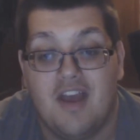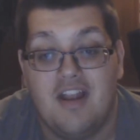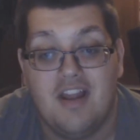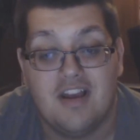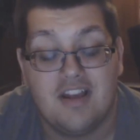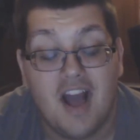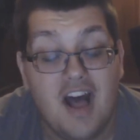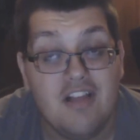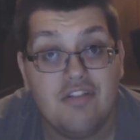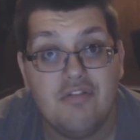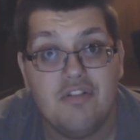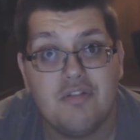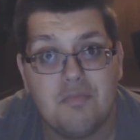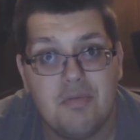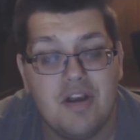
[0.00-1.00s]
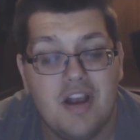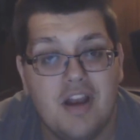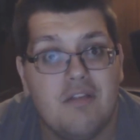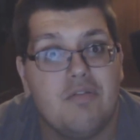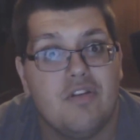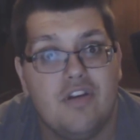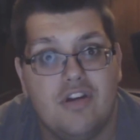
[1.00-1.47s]
And like Katsura is bringing
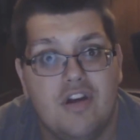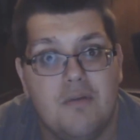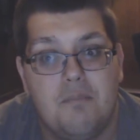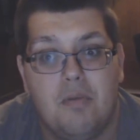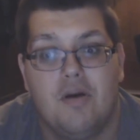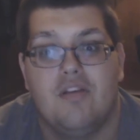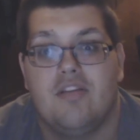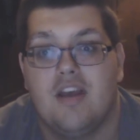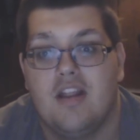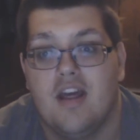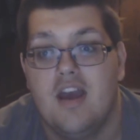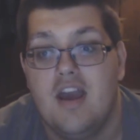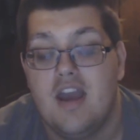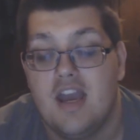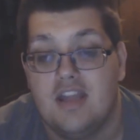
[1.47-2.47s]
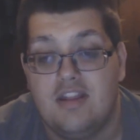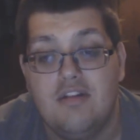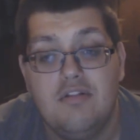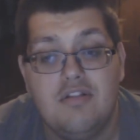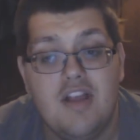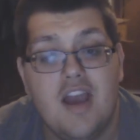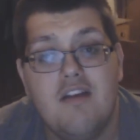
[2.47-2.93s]
up some good points saying like, if you
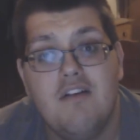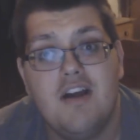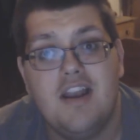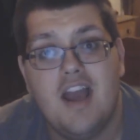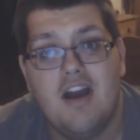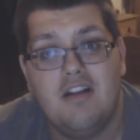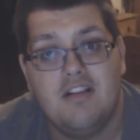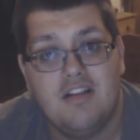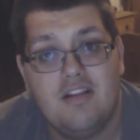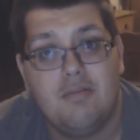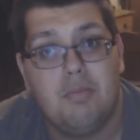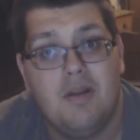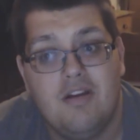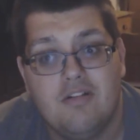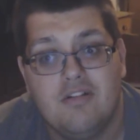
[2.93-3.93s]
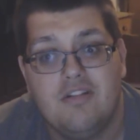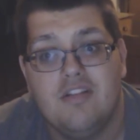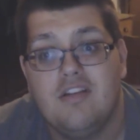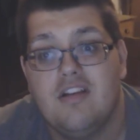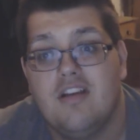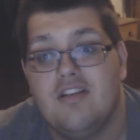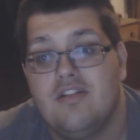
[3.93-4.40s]
stay right now in these political
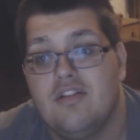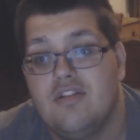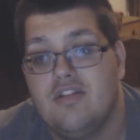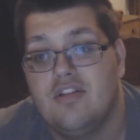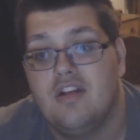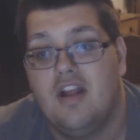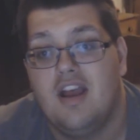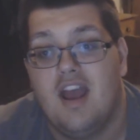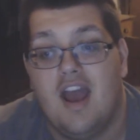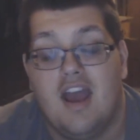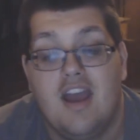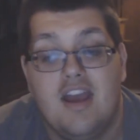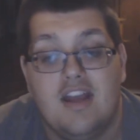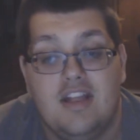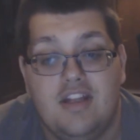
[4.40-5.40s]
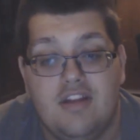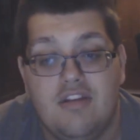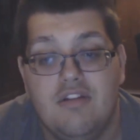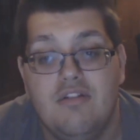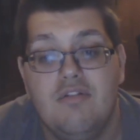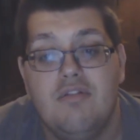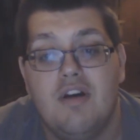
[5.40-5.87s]
conditions, so yeah,
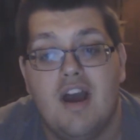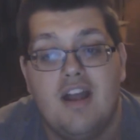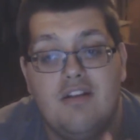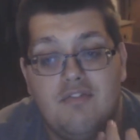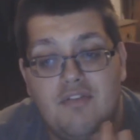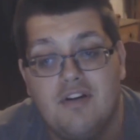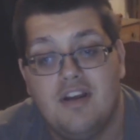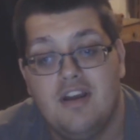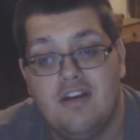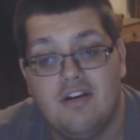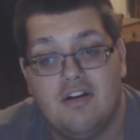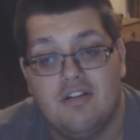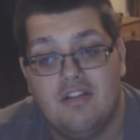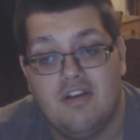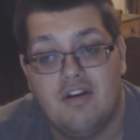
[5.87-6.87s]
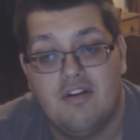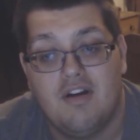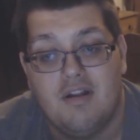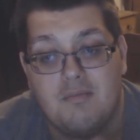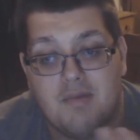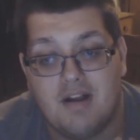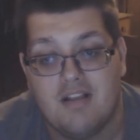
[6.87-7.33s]
you and fucking Kondo
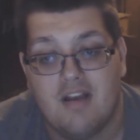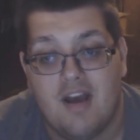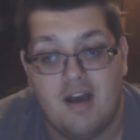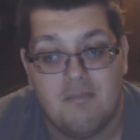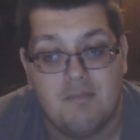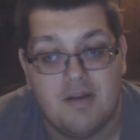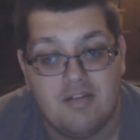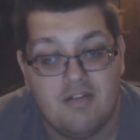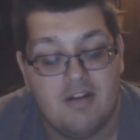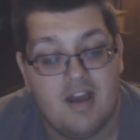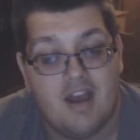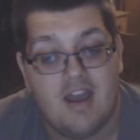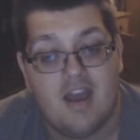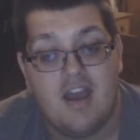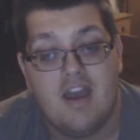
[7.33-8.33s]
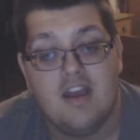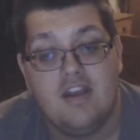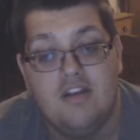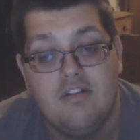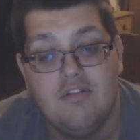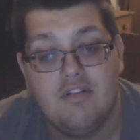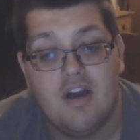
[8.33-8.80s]
and Matsudaya,
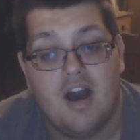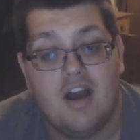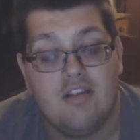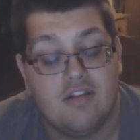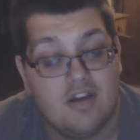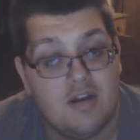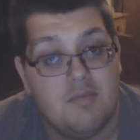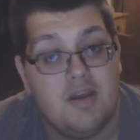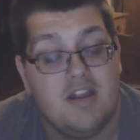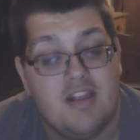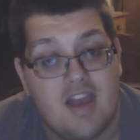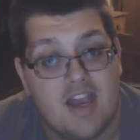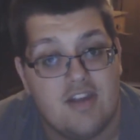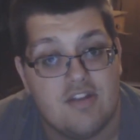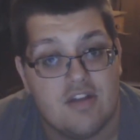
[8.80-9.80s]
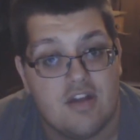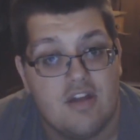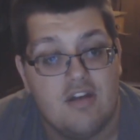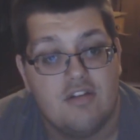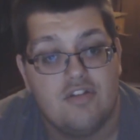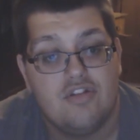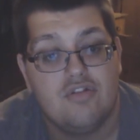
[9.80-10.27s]
you guys are going to be in danger.
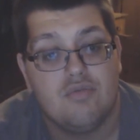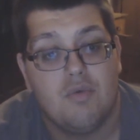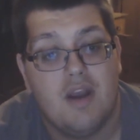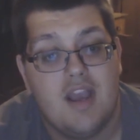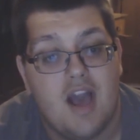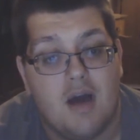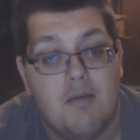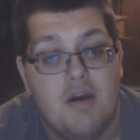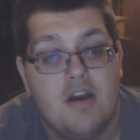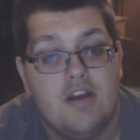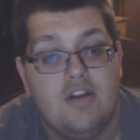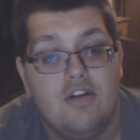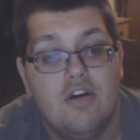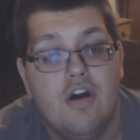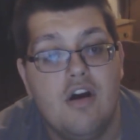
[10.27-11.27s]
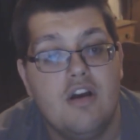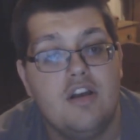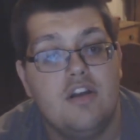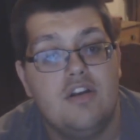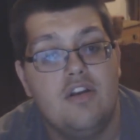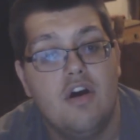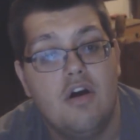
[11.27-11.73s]
Straight up. You
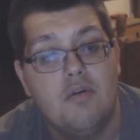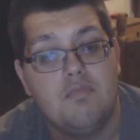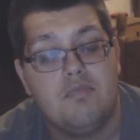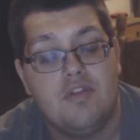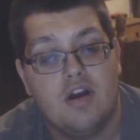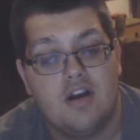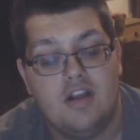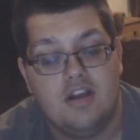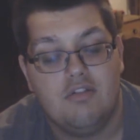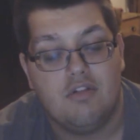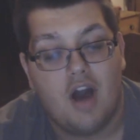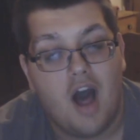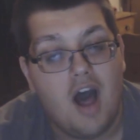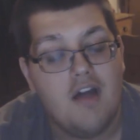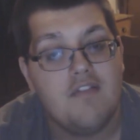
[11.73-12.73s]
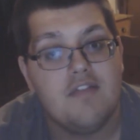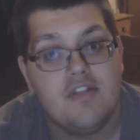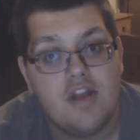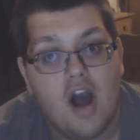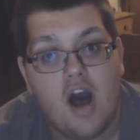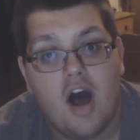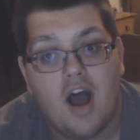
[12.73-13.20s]
can't
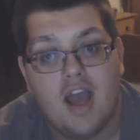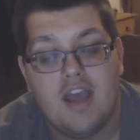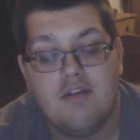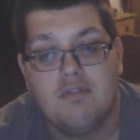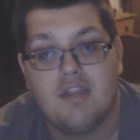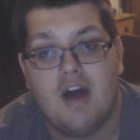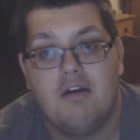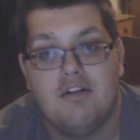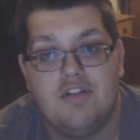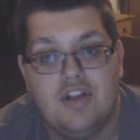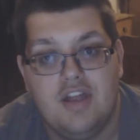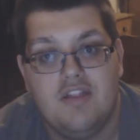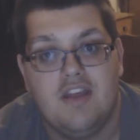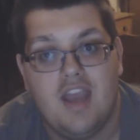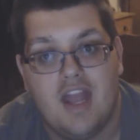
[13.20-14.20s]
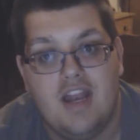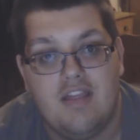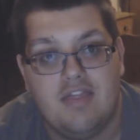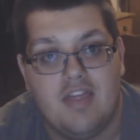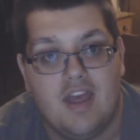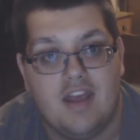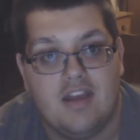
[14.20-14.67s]
die without achieving
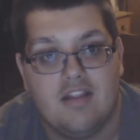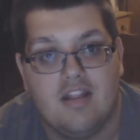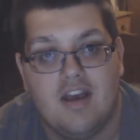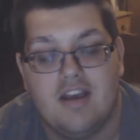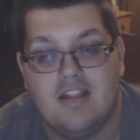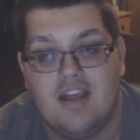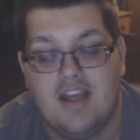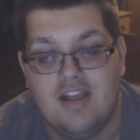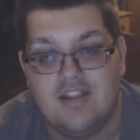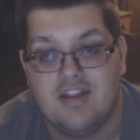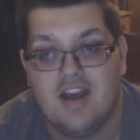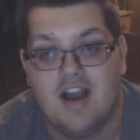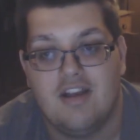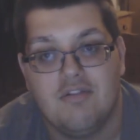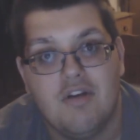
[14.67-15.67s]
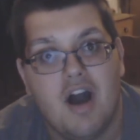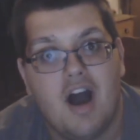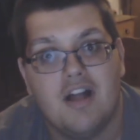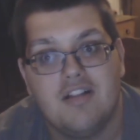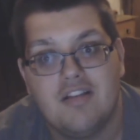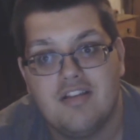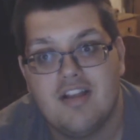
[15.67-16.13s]
anything, like the Hijikai. You've got
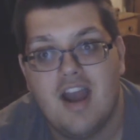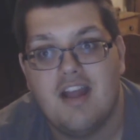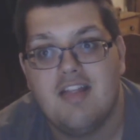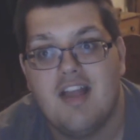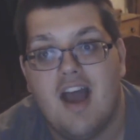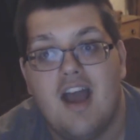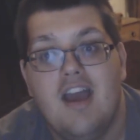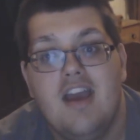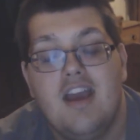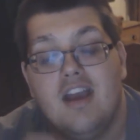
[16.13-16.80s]
to understand that.